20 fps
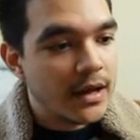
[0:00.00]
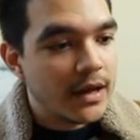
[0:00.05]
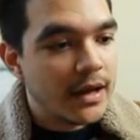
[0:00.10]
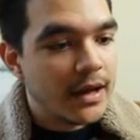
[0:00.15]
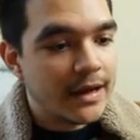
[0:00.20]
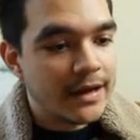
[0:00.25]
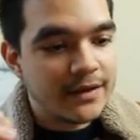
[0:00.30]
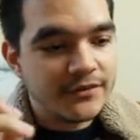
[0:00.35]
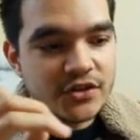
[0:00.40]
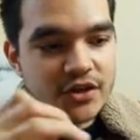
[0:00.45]

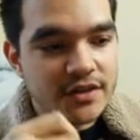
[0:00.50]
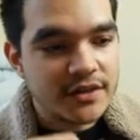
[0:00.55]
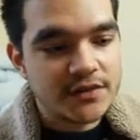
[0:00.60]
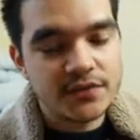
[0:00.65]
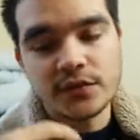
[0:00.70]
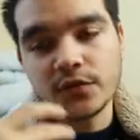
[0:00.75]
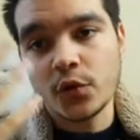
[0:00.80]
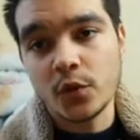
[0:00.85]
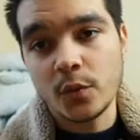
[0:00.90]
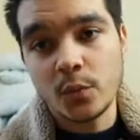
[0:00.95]
And I've done this for
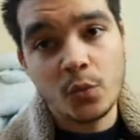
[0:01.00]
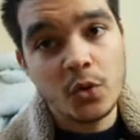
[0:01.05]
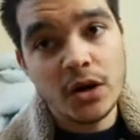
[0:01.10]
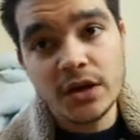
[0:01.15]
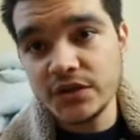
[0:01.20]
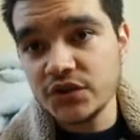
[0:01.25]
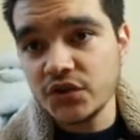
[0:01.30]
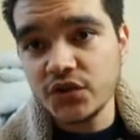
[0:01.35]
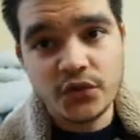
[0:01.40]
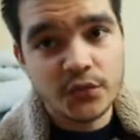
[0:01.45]
form one,
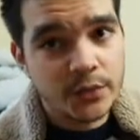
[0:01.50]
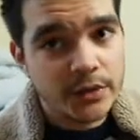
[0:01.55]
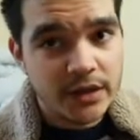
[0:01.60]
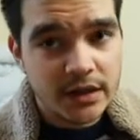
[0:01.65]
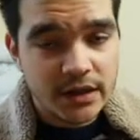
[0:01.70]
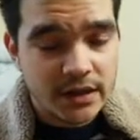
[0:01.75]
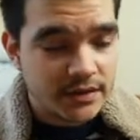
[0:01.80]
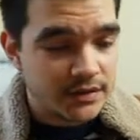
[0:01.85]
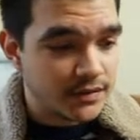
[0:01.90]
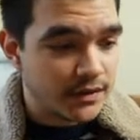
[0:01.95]
two, three,
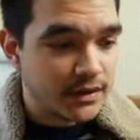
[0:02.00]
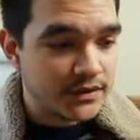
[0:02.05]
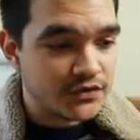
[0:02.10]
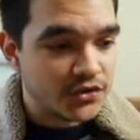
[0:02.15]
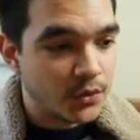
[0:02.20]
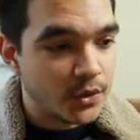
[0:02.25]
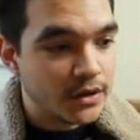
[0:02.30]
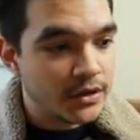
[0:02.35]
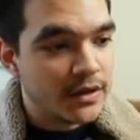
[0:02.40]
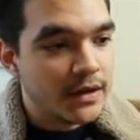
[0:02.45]
and so
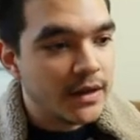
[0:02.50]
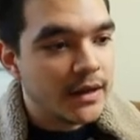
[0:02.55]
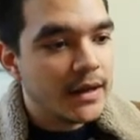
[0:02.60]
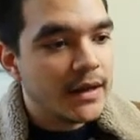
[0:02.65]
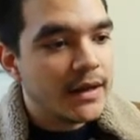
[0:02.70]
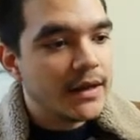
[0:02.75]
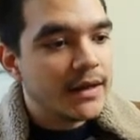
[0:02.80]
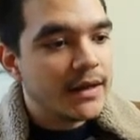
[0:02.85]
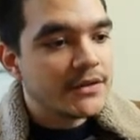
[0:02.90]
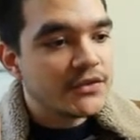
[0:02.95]
on.
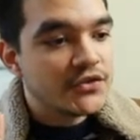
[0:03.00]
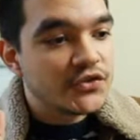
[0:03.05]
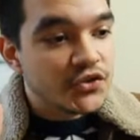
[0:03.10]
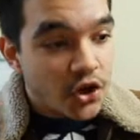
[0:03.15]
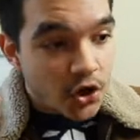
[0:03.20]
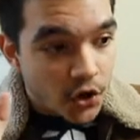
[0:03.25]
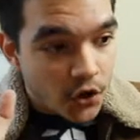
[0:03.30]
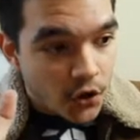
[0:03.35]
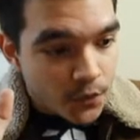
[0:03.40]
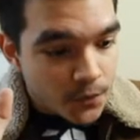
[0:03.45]

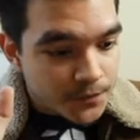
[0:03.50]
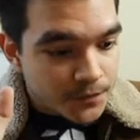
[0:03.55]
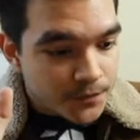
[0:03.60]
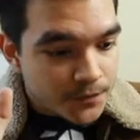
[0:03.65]
So